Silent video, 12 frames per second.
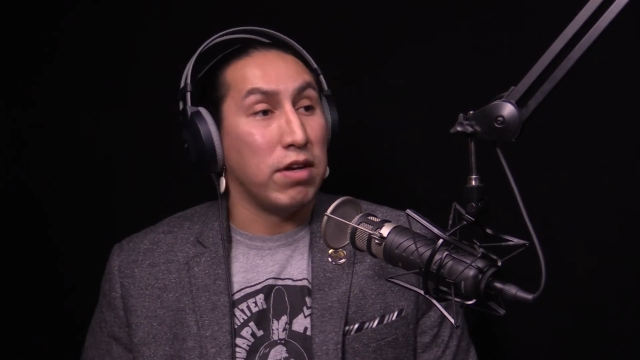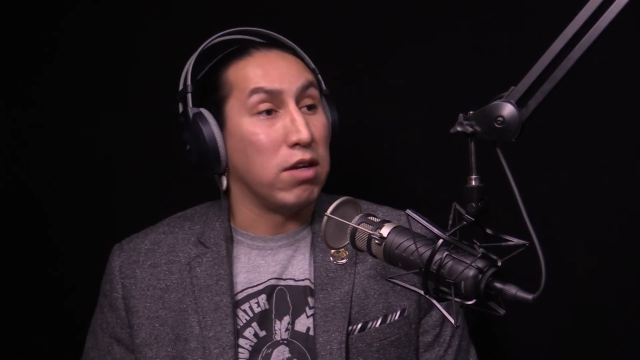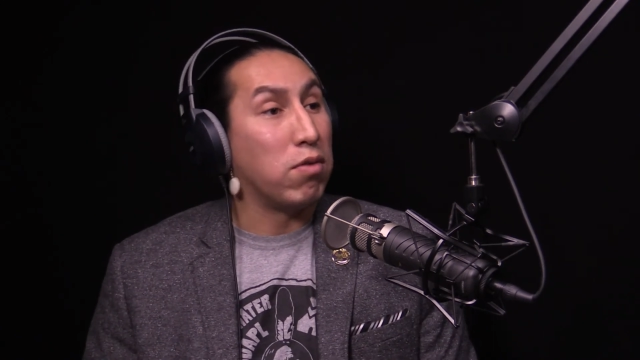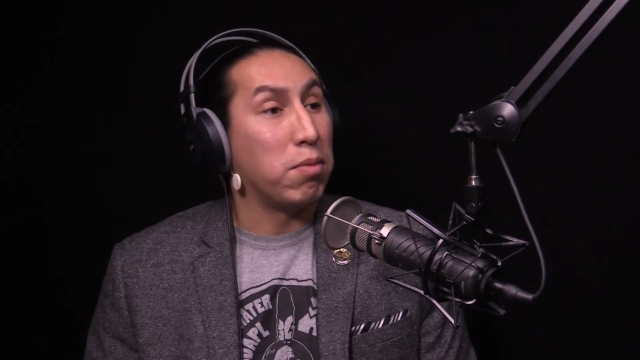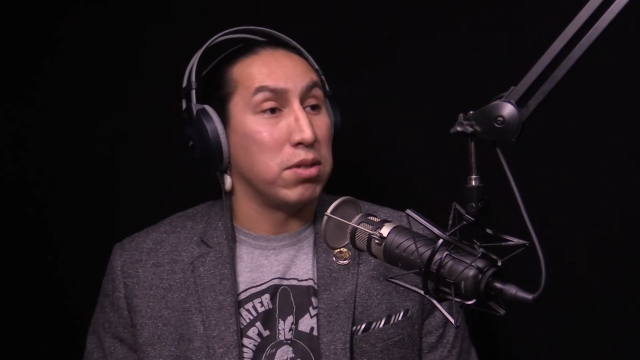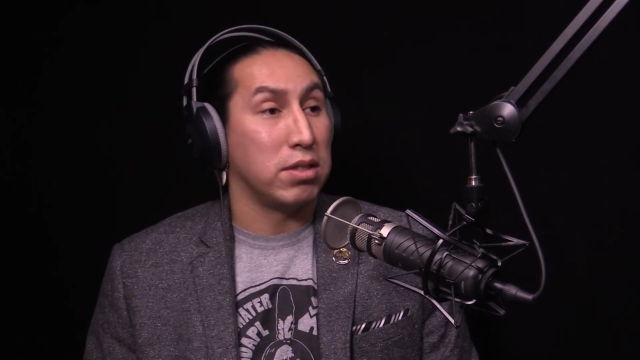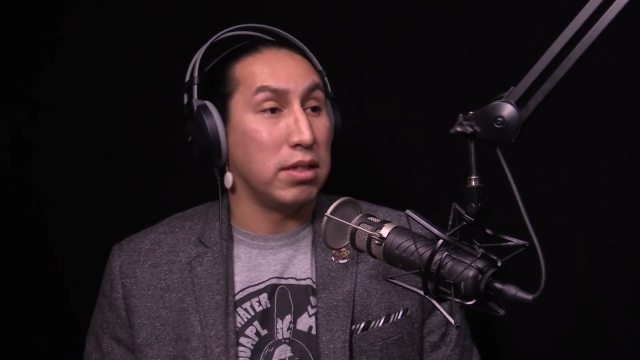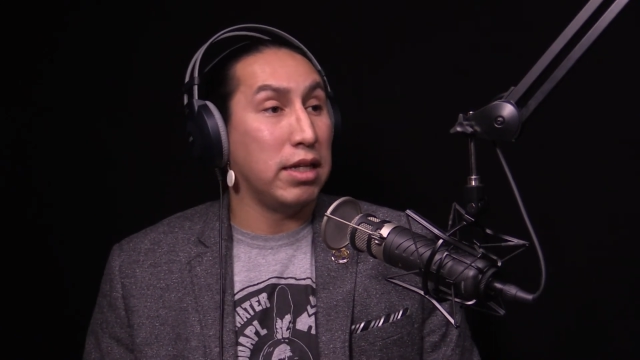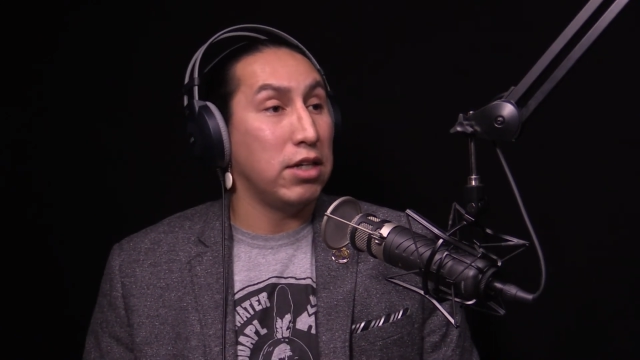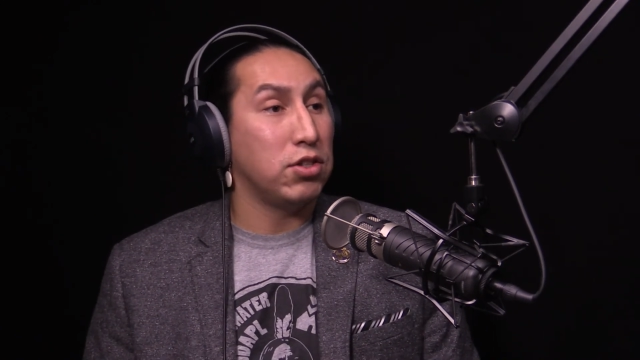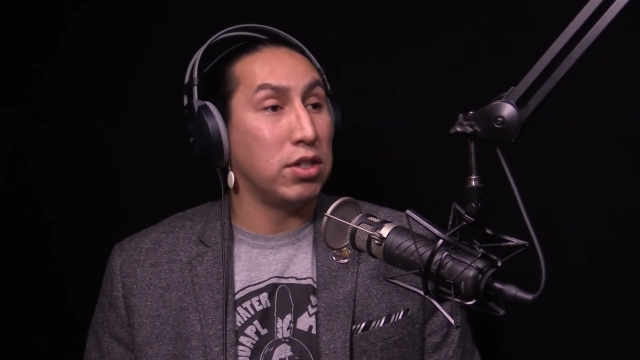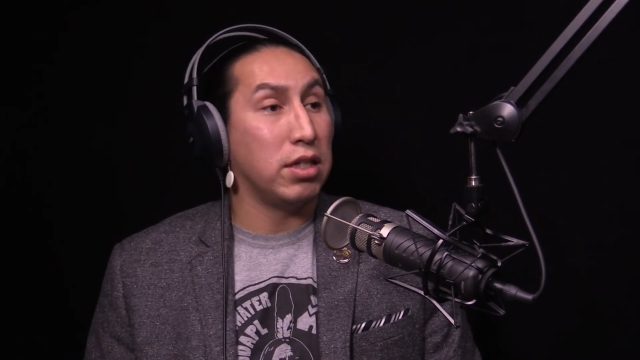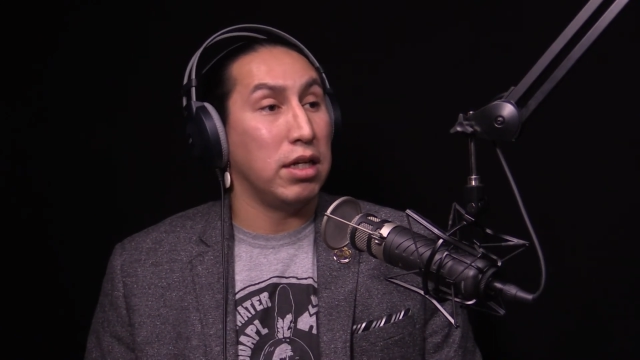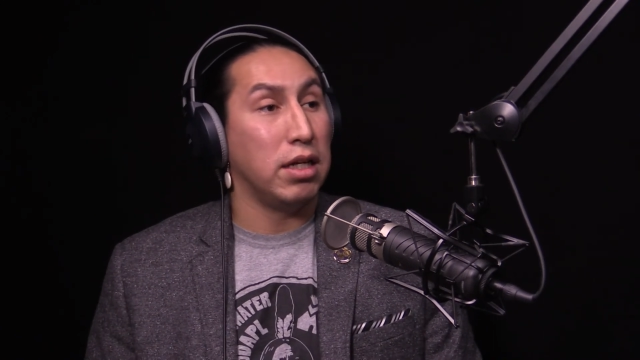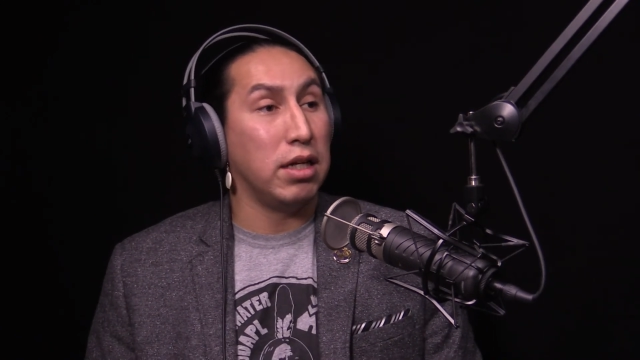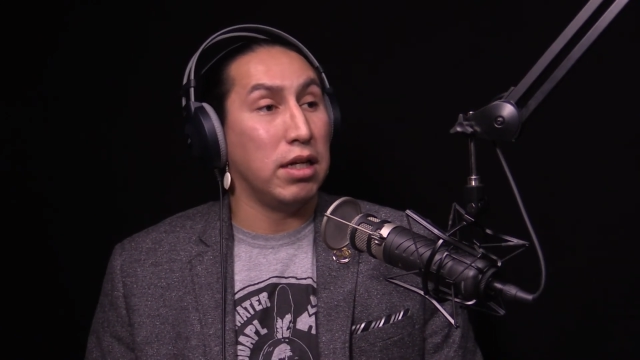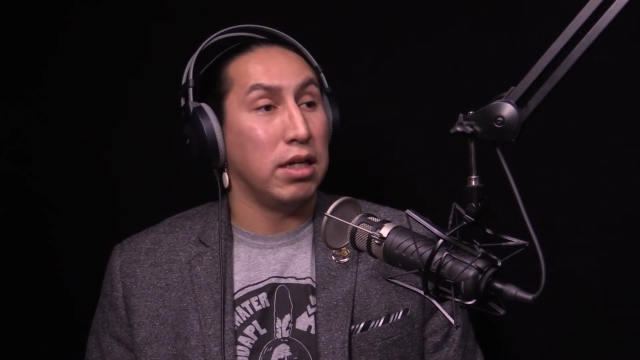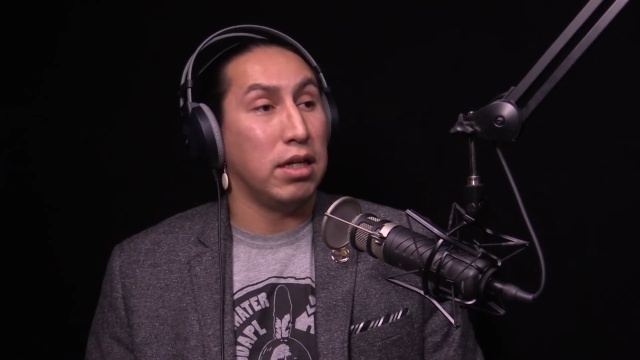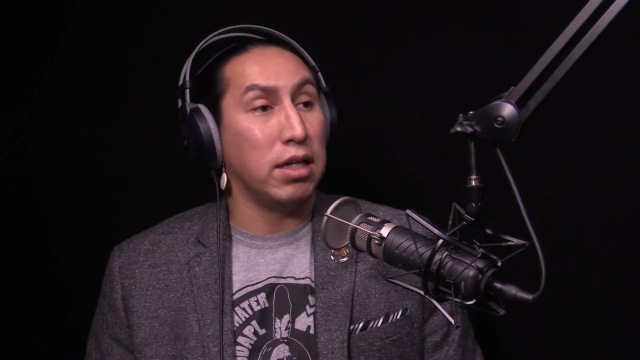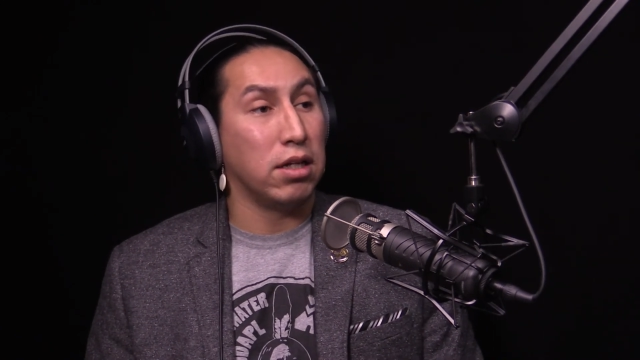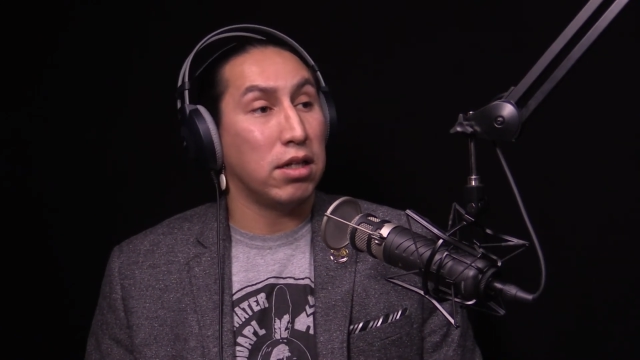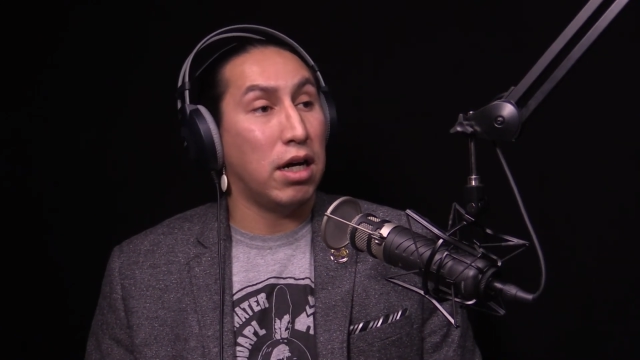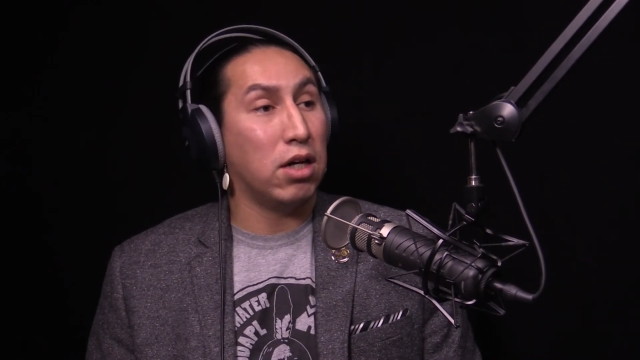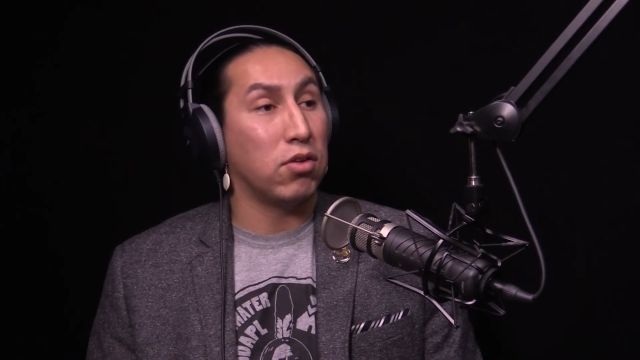any representation in
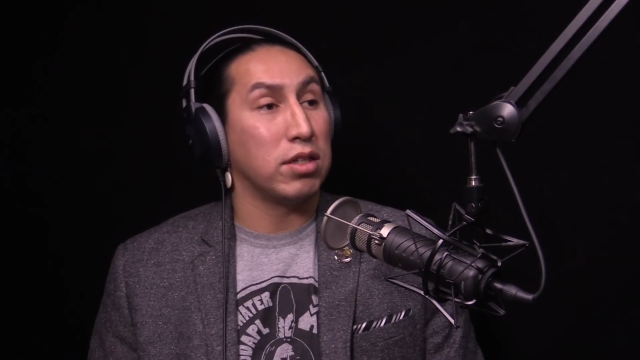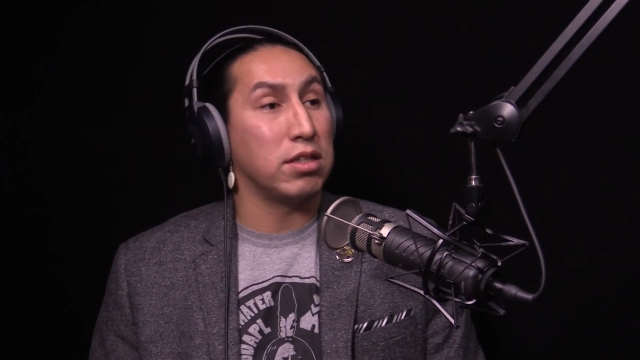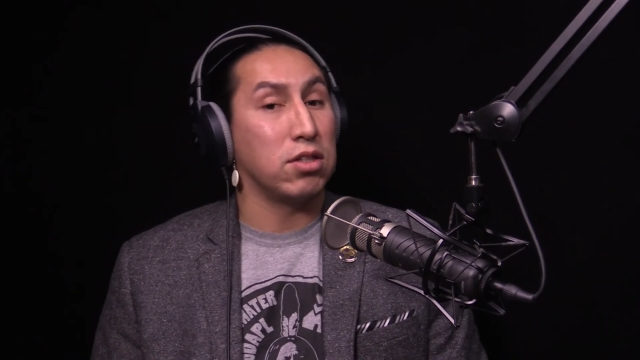Congress,